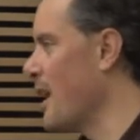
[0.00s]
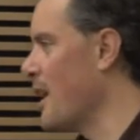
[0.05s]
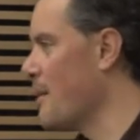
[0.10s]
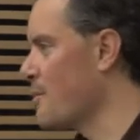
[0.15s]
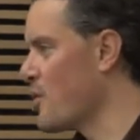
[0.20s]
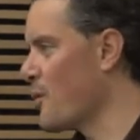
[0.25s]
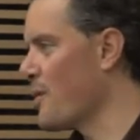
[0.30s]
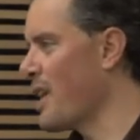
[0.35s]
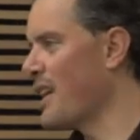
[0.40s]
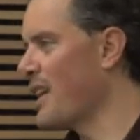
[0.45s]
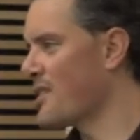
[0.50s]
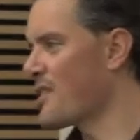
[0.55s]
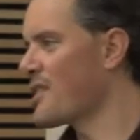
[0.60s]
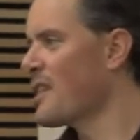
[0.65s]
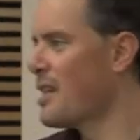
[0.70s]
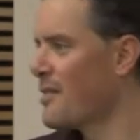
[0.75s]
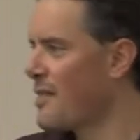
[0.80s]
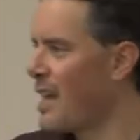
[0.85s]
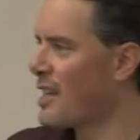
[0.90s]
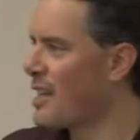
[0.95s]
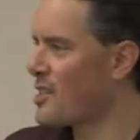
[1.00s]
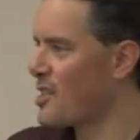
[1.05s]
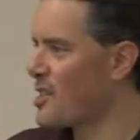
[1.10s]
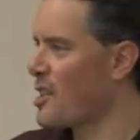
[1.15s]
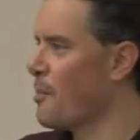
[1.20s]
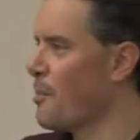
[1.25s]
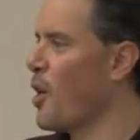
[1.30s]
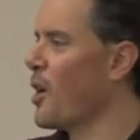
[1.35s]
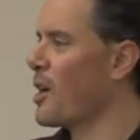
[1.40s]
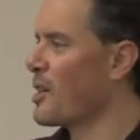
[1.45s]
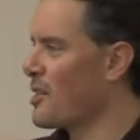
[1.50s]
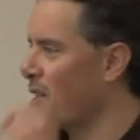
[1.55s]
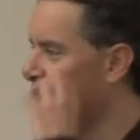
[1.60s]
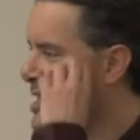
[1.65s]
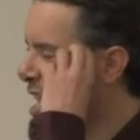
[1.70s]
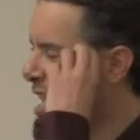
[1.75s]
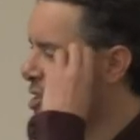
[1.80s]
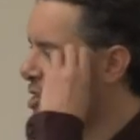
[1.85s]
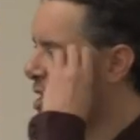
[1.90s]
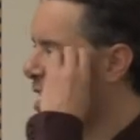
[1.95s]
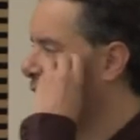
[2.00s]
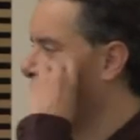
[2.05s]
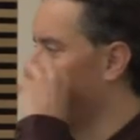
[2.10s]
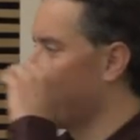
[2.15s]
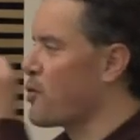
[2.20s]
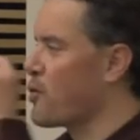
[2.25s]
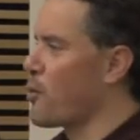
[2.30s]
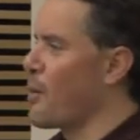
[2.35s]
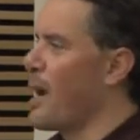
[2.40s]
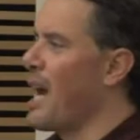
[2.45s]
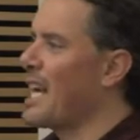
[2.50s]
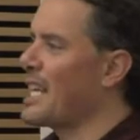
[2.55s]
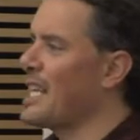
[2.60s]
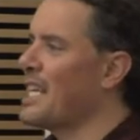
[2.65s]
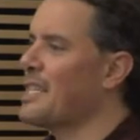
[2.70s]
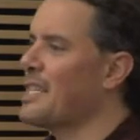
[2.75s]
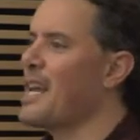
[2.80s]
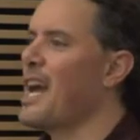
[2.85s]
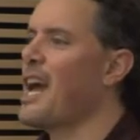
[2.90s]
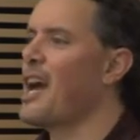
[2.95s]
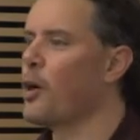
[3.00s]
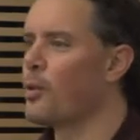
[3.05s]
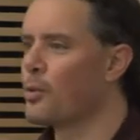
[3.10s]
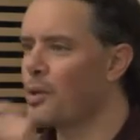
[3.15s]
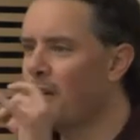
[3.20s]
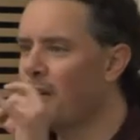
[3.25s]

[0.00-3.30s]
So that's the part that's actually kind of dragging down